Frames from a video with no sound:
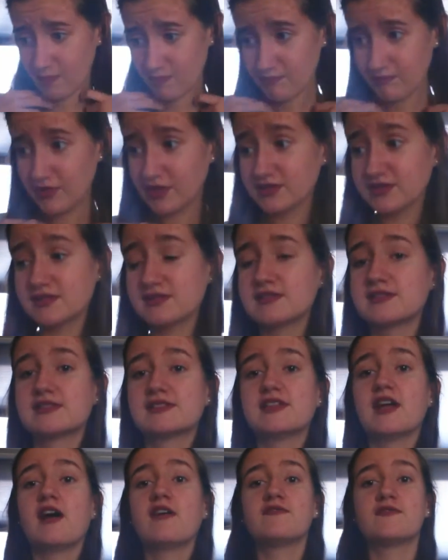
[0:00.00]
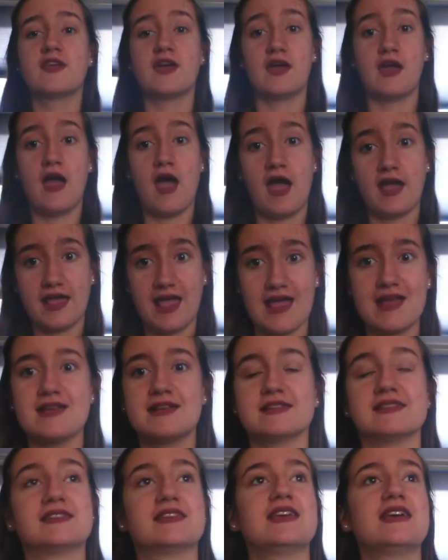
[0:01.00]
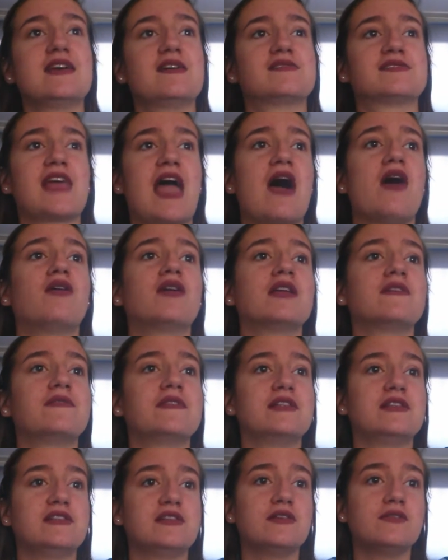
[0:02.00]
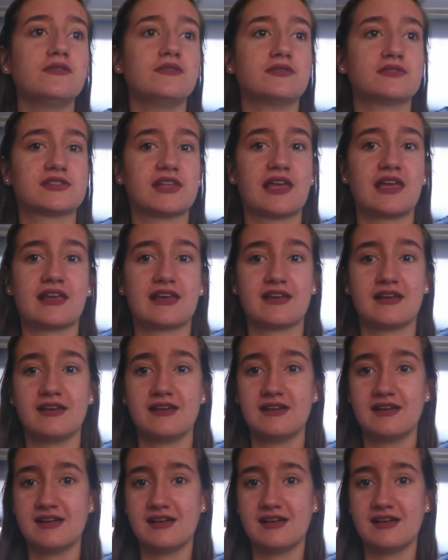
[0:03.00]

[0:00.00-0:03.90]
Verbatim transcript: most of the stuff that I get as gifts, I don't even use. Like